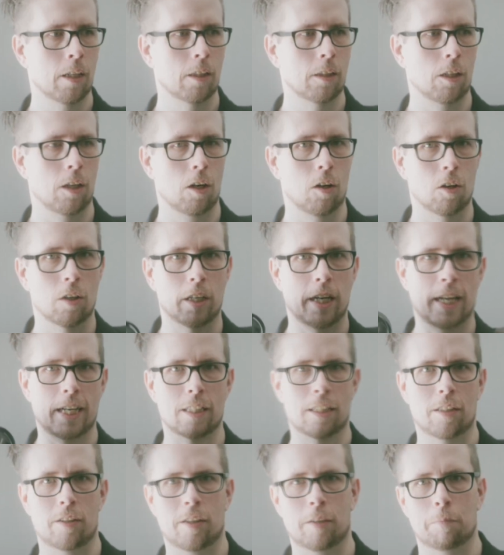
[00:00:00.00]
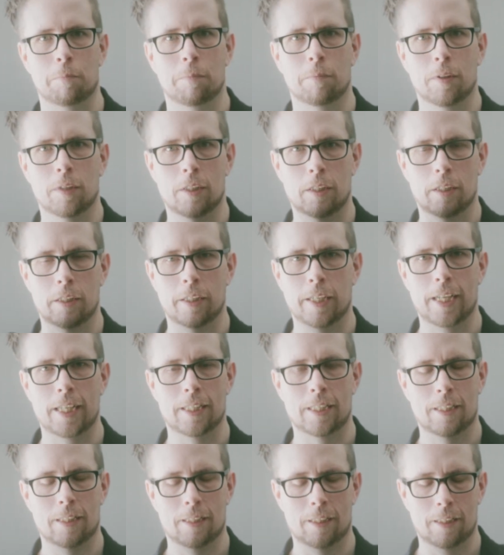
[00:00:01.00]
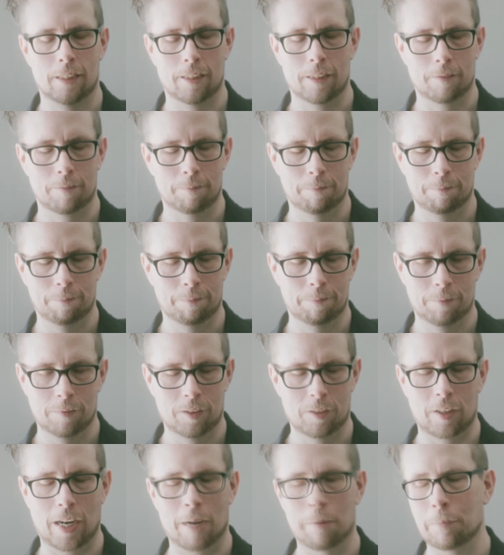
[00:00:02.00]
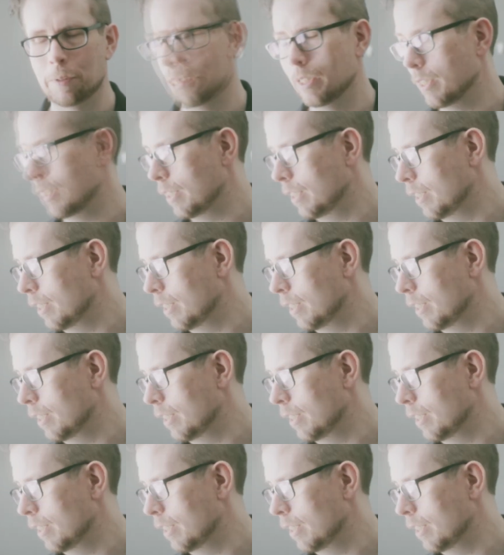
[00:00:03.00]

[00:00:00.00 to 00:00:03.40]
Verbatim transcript: the long neck, strap, the neck uh, straps